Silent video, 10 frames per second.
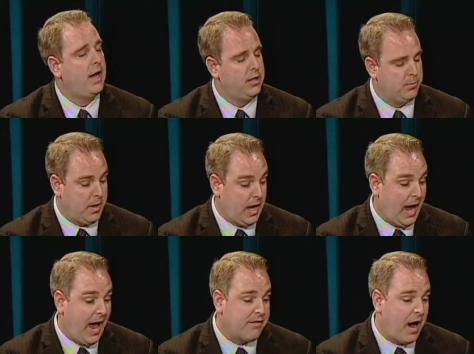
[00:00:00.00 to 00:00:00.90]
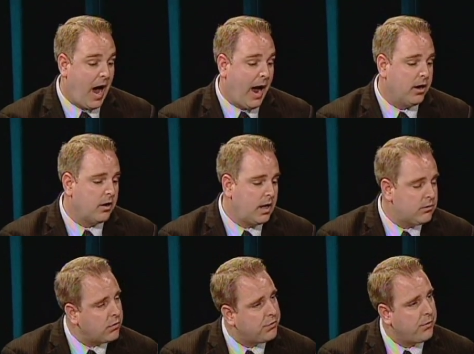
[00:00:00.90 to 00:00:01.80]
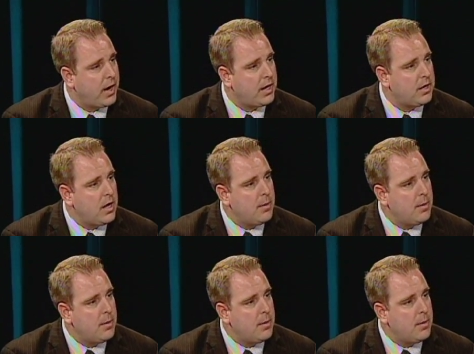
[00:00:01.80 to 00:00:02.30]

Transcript: You may have a higher interest rate,